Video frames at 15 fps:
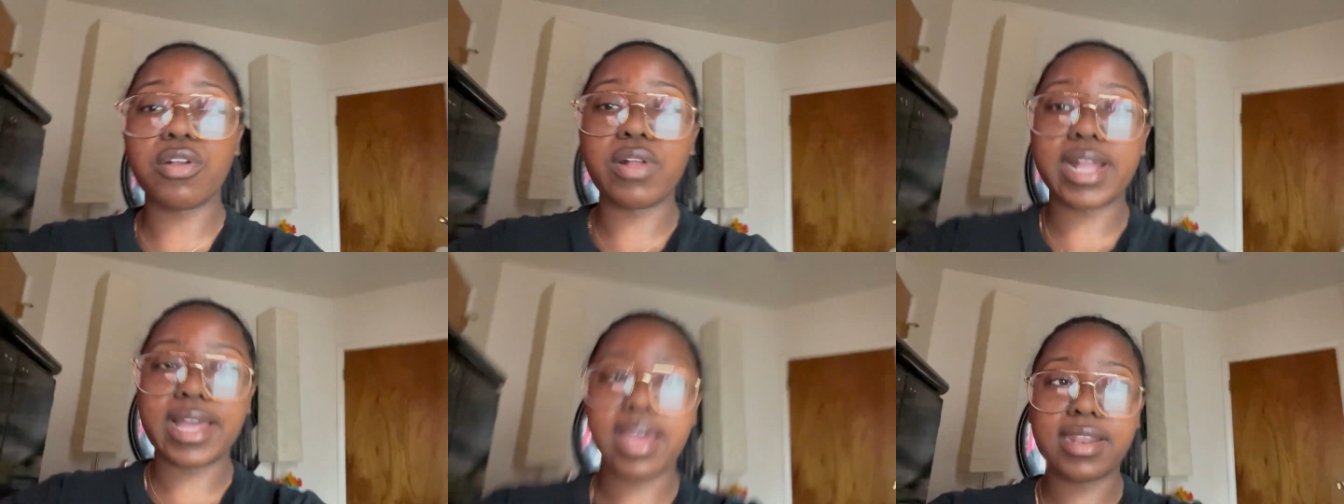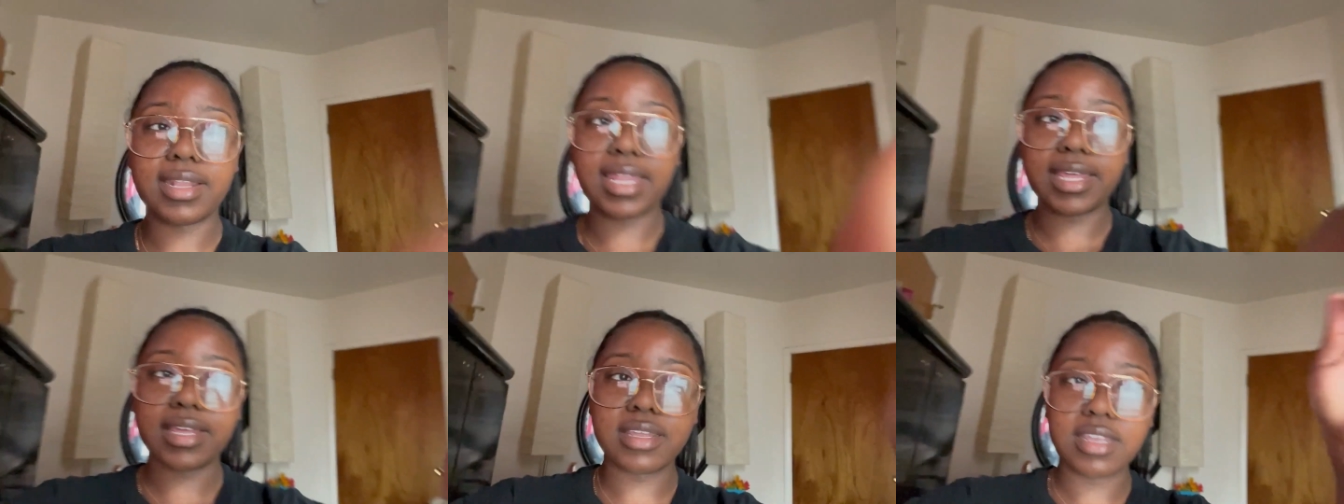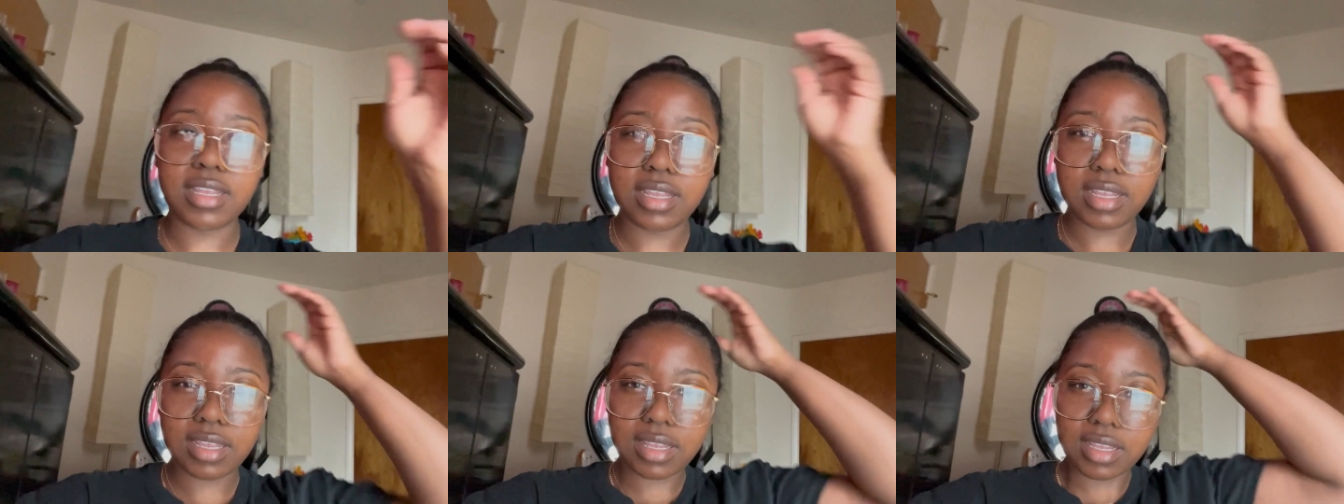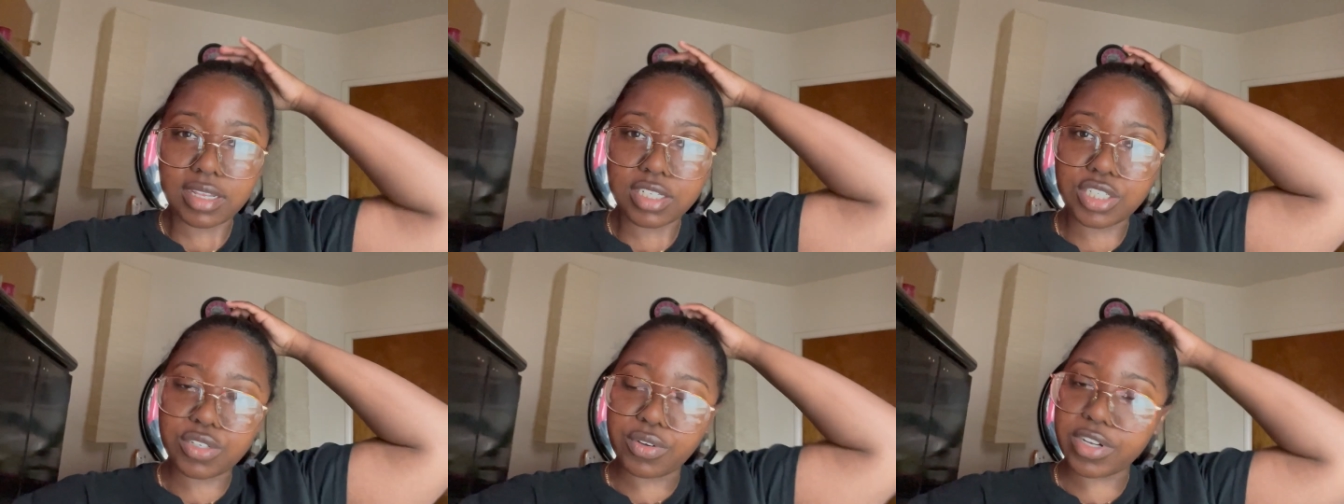I got it like
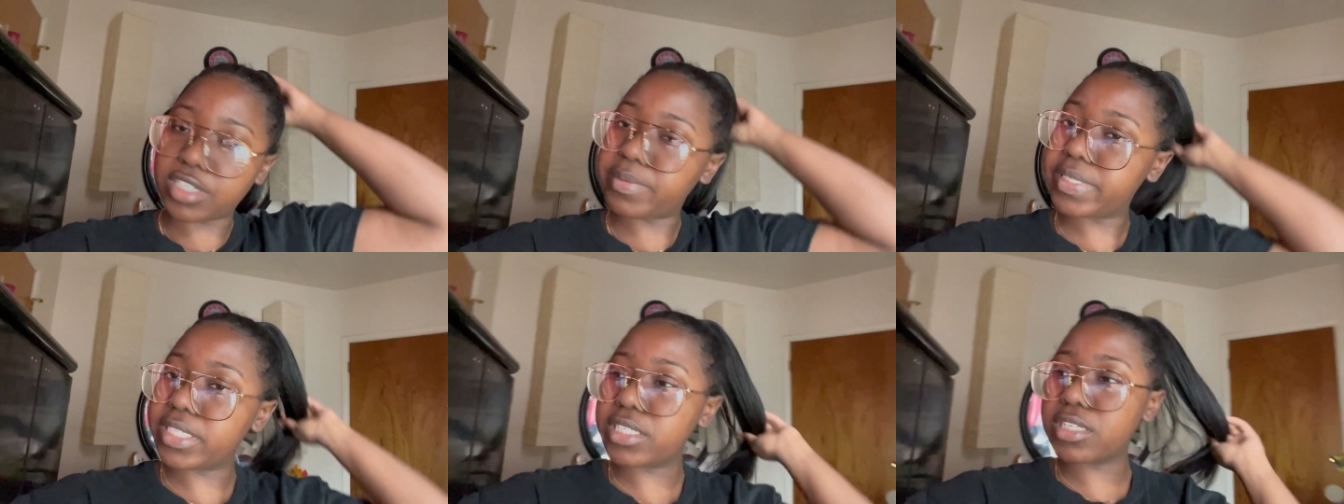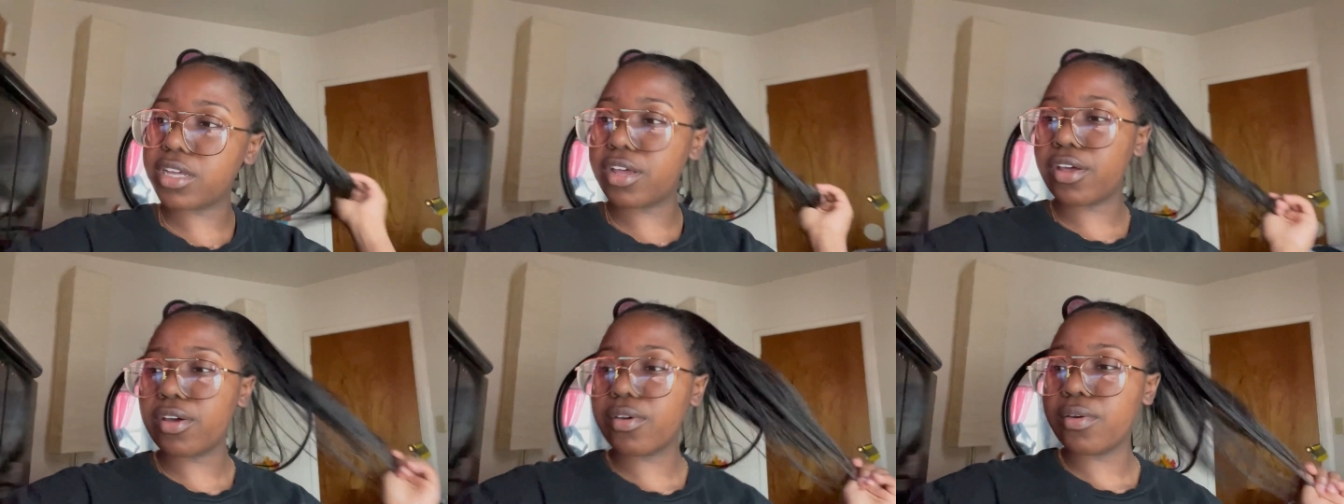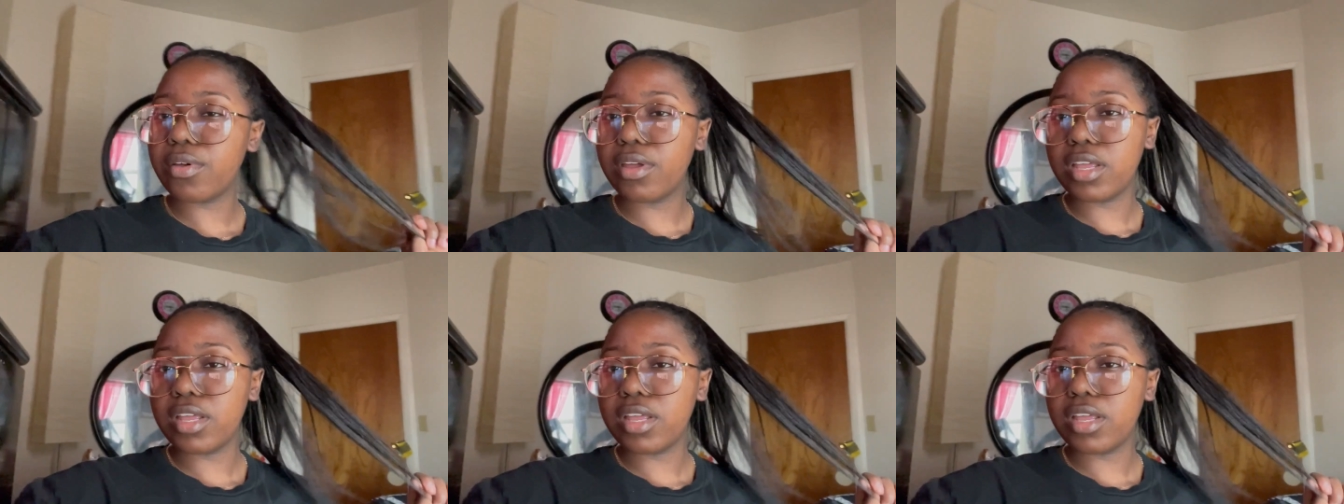2 Christmases ago.